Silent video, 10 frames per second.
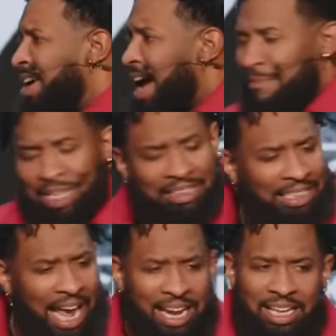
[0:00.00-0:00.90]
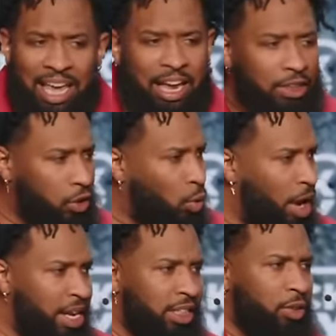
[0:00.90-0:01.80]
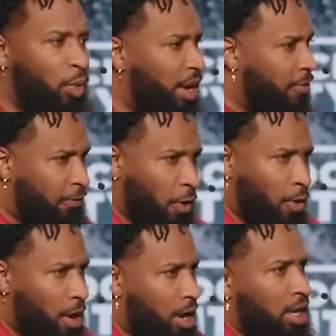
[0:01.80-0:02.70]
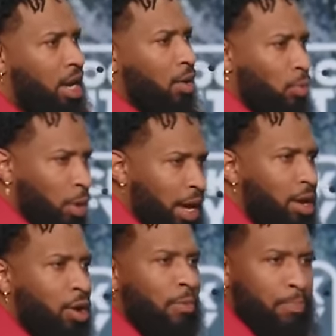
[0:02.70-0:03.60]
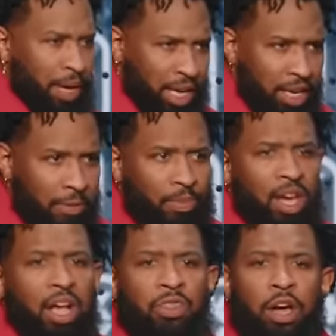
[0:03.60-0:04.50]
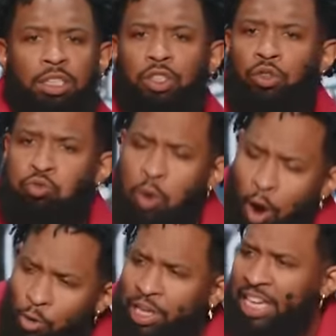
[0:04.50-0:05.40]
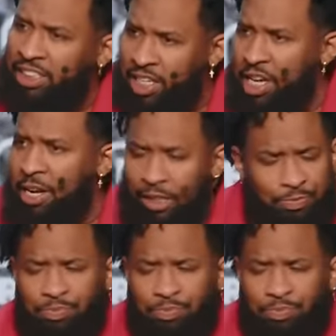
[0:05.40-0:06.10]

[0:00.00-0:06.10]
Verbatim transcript: I'm going to say it again 2024 will be the strongest year